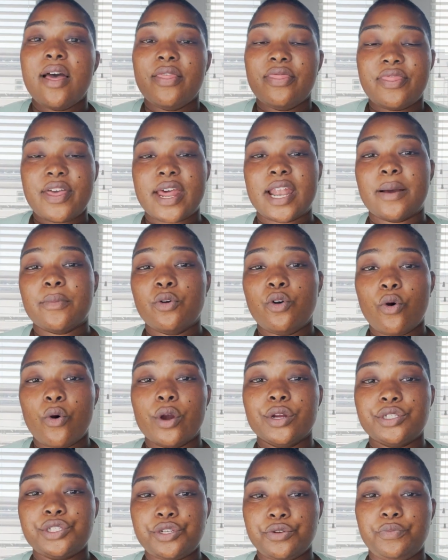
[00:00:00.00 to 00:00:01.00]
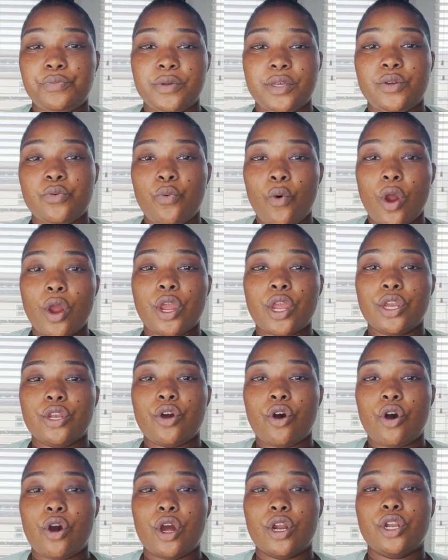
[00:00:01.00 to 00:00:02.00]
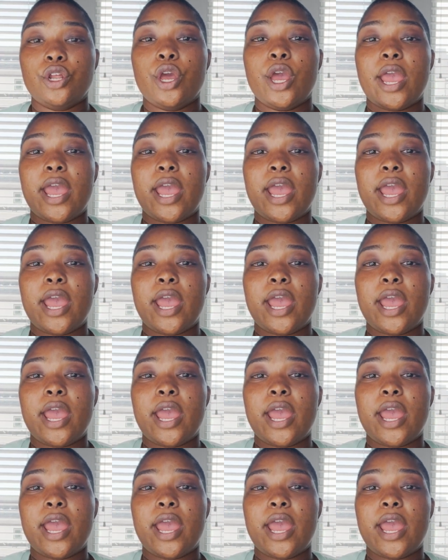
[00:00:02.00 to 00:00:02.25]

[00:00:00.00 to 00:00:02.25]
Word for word: that I'm going to be working on